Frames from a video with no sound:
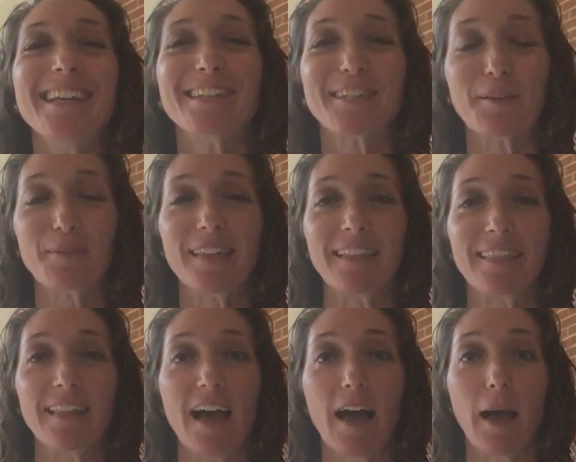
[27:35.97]
so that,
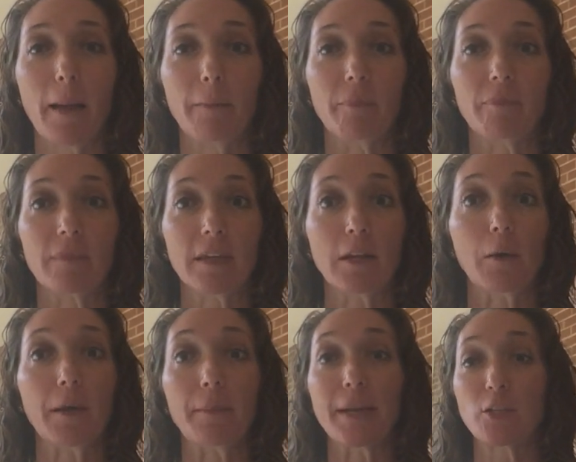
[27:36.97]

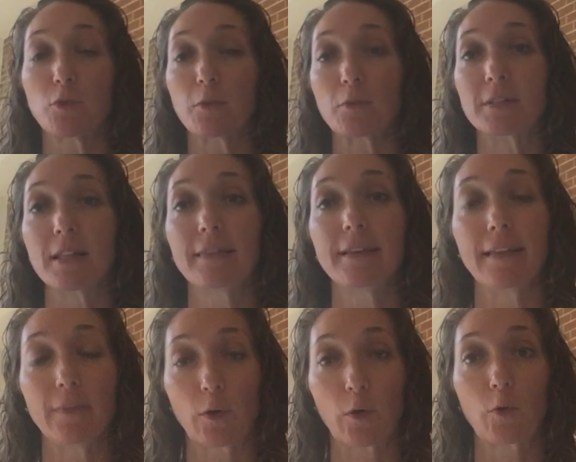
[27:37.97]
and make sure there's nothing in
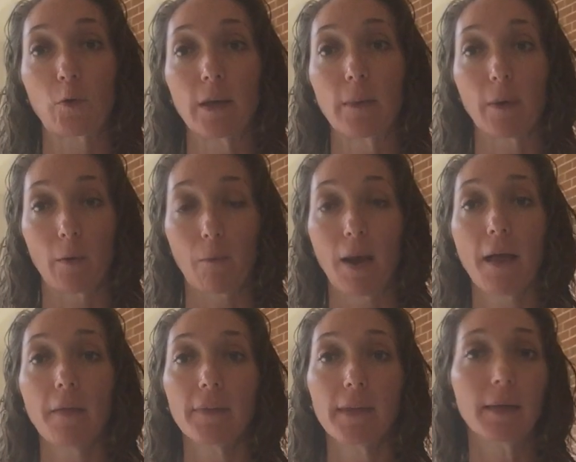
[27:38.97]
their crib
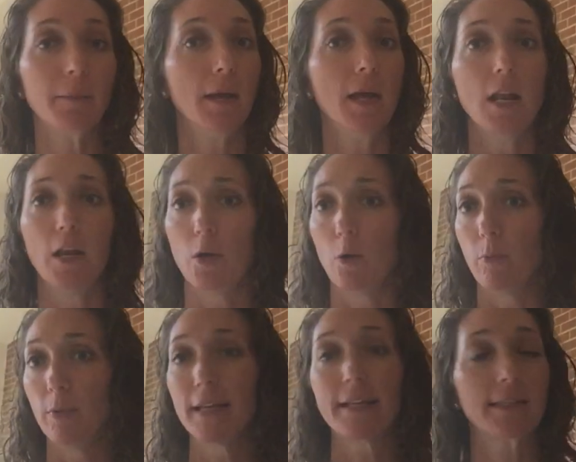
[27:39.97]
around them, no
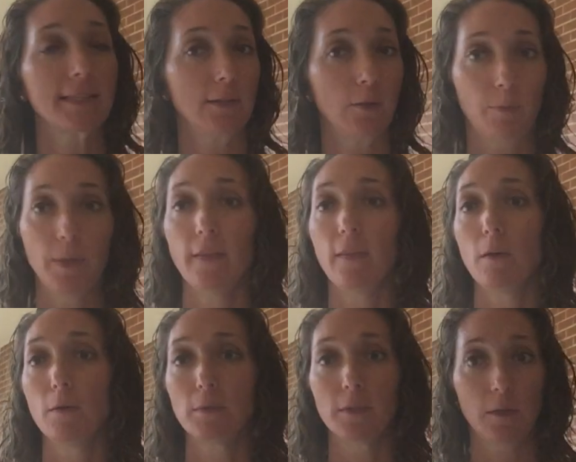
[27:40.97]
blankets, no
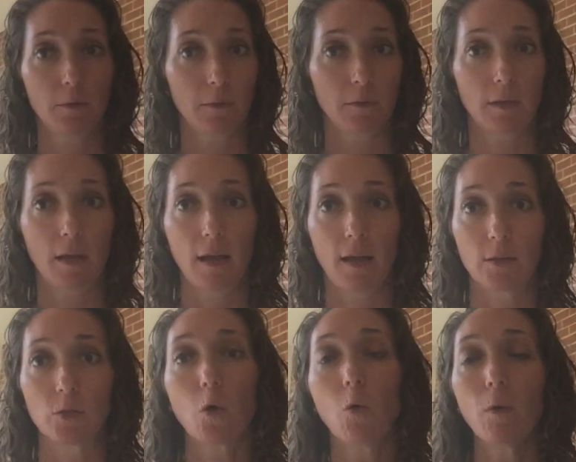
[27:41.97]
pillows, no
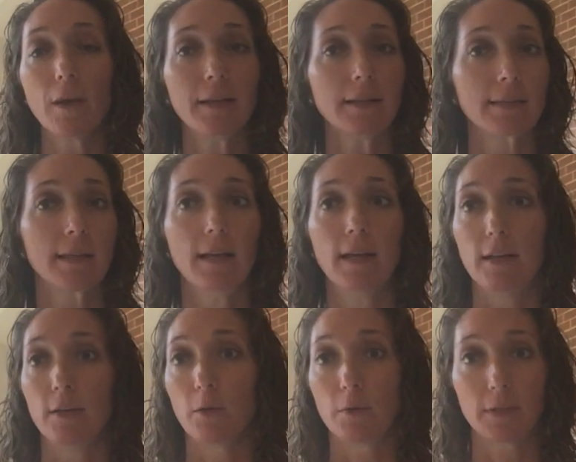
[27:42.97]
toys,
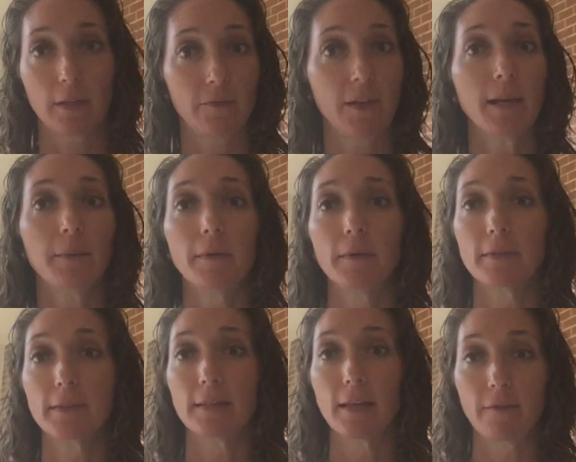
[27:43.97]
no stuffed animals,
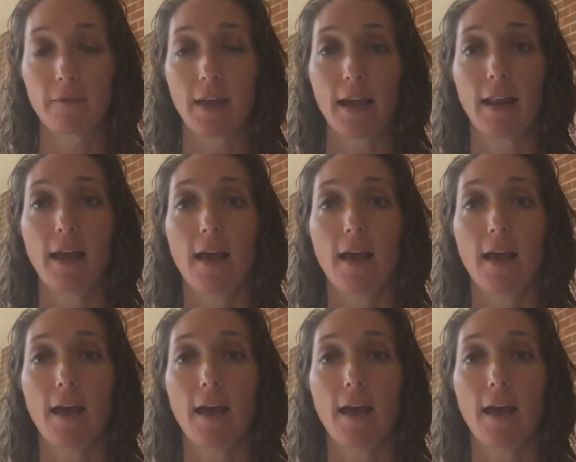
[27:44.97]
none of that.